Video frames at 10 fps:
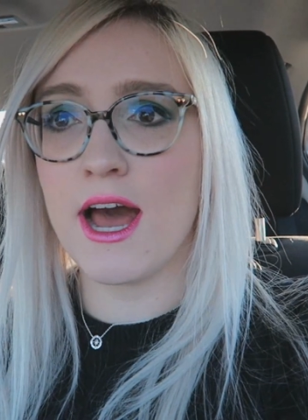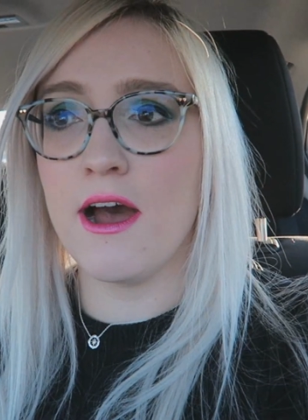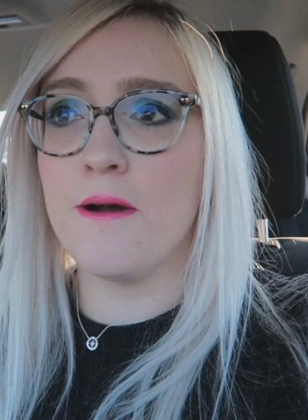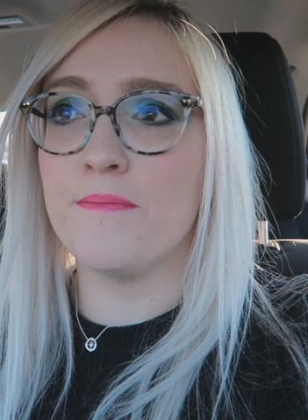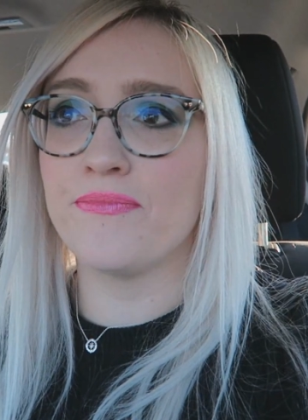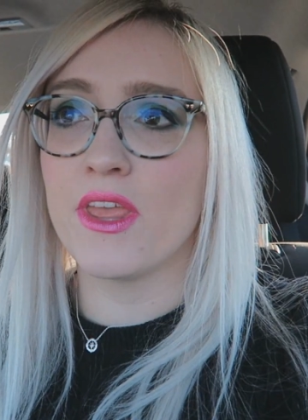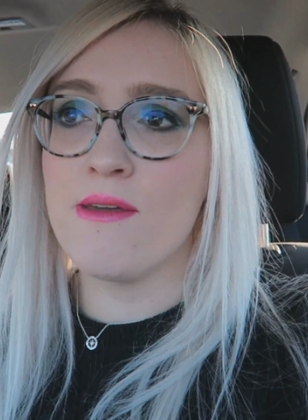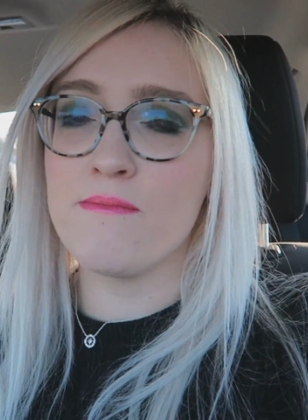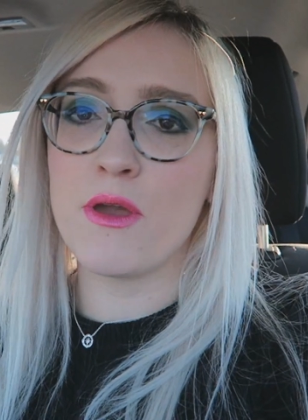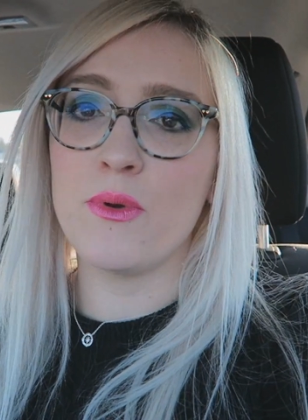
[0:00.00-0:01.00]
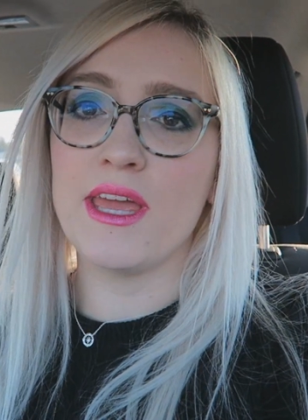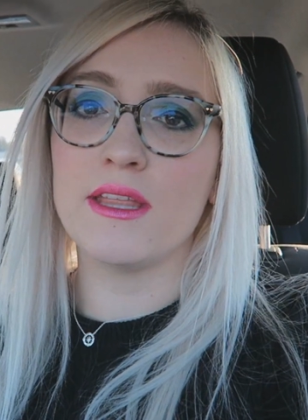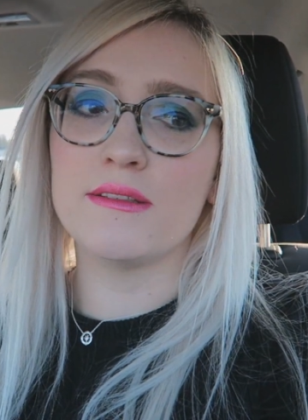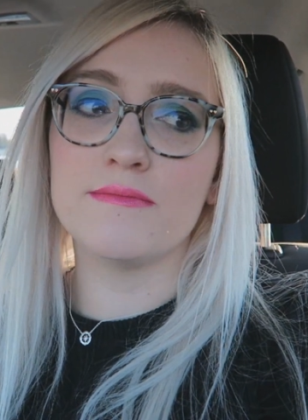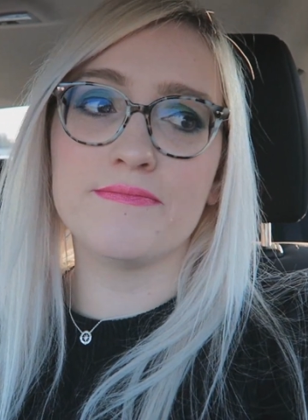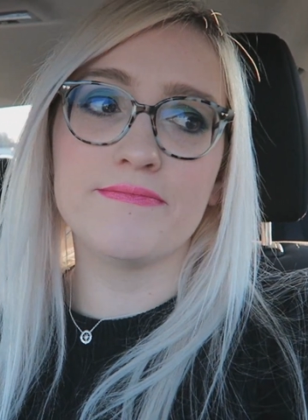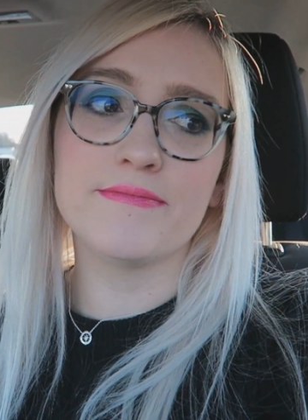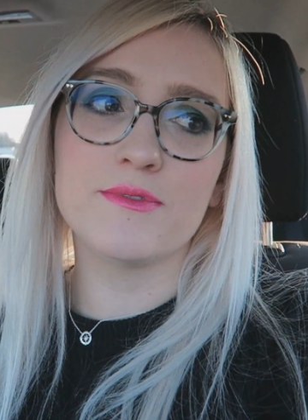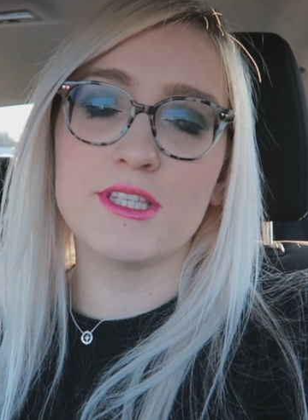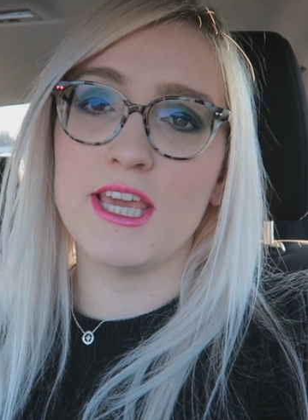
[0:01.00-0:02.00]
Um, maybe we can
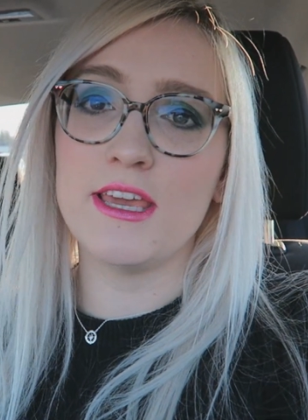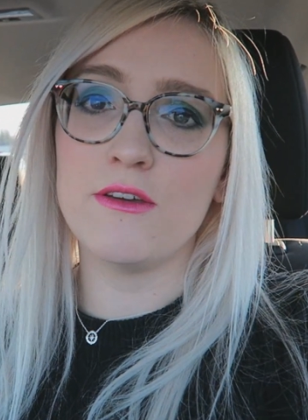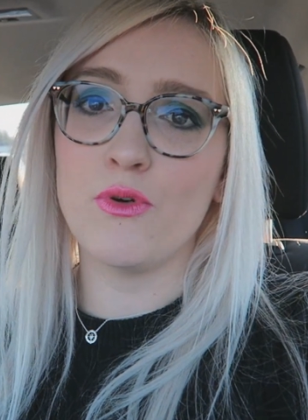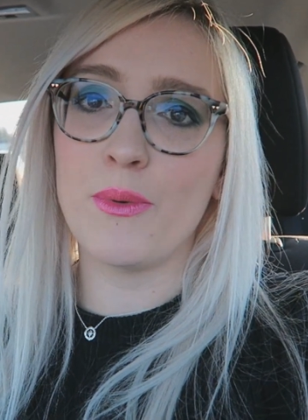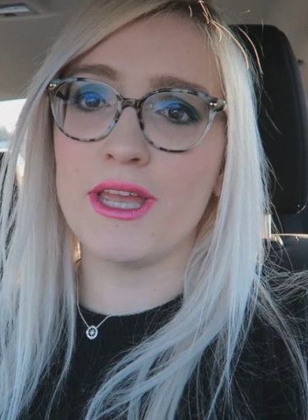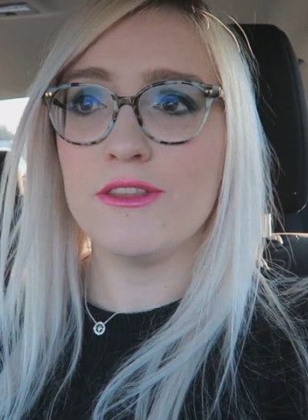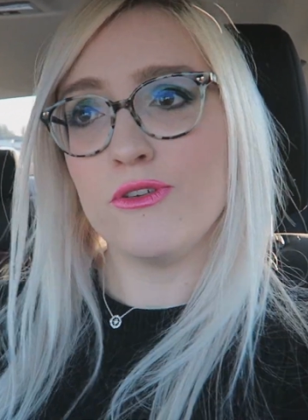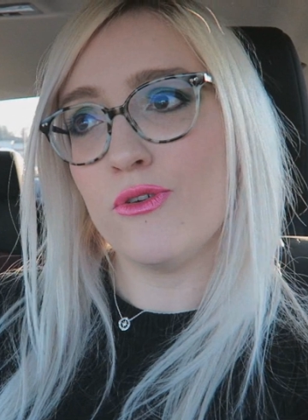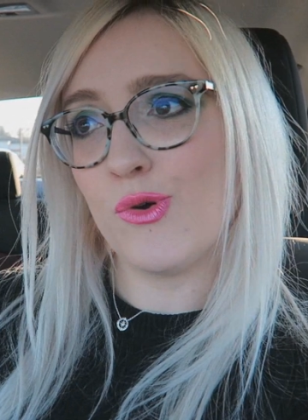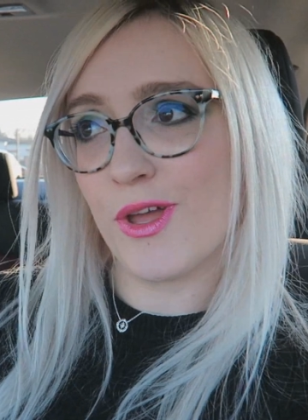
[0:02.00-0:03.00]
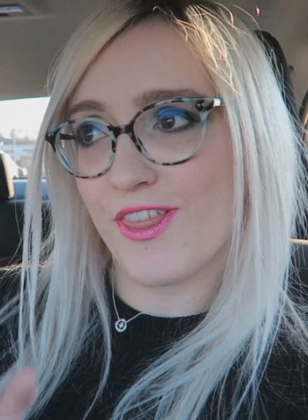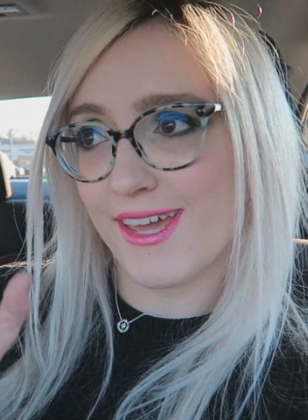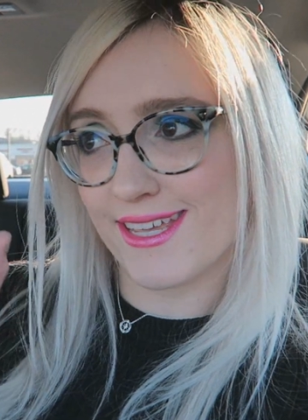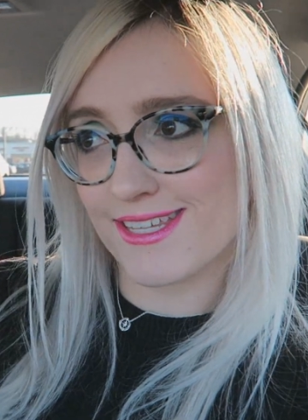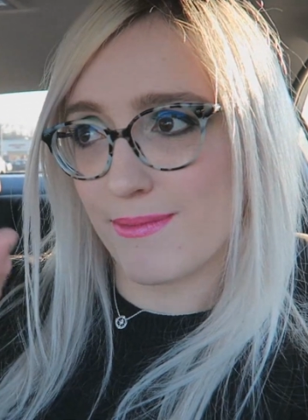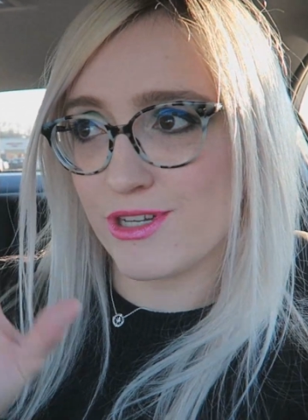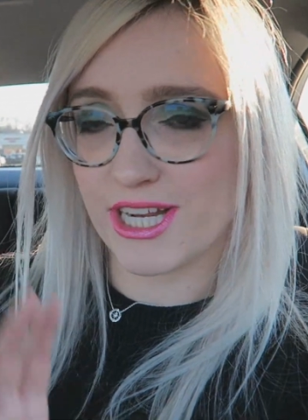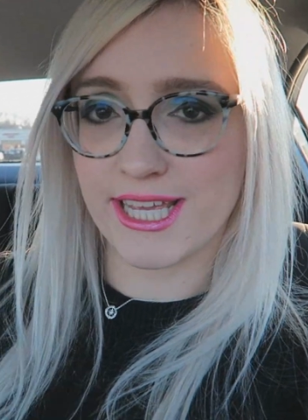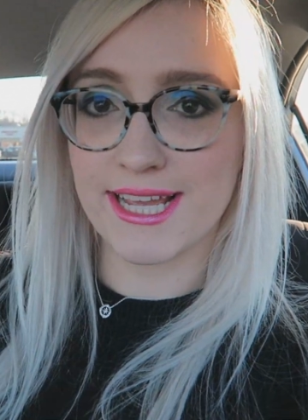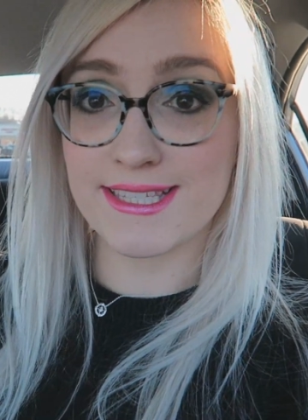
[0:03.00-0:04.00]
see what we can do with like a
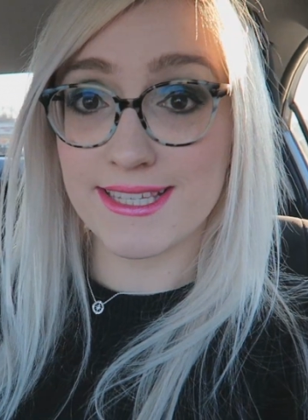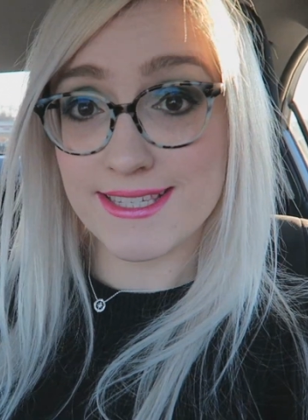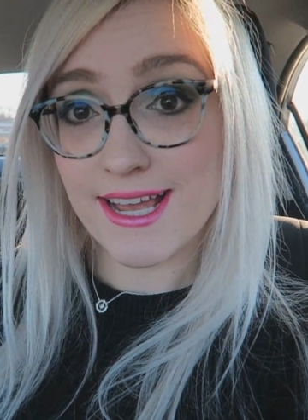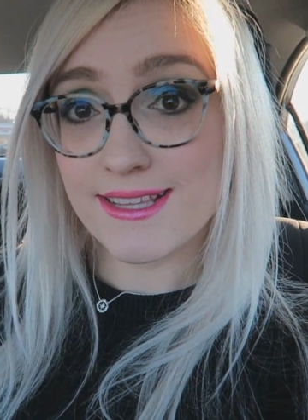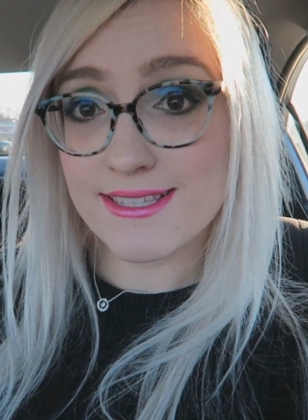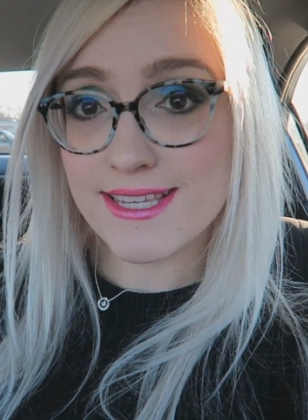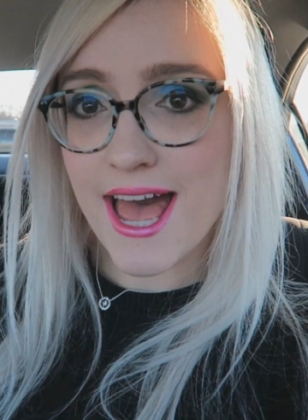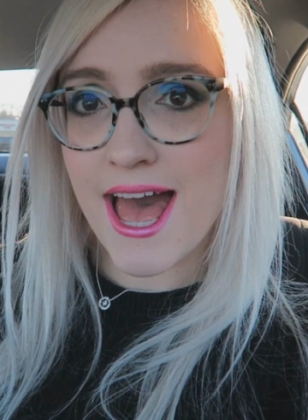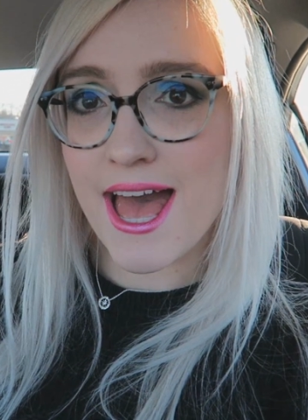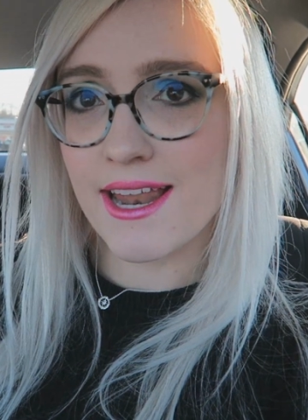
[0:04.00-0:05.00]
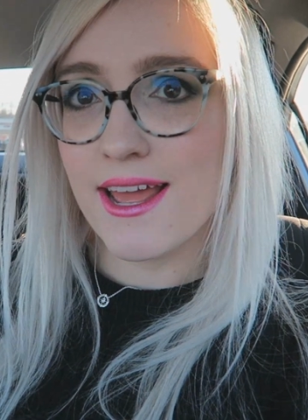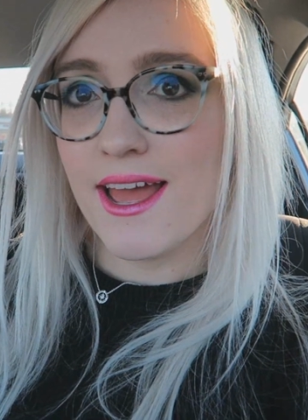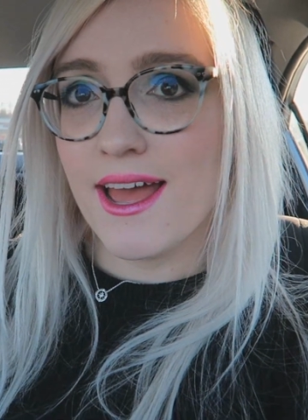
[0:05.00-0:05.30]
subject against the sunset.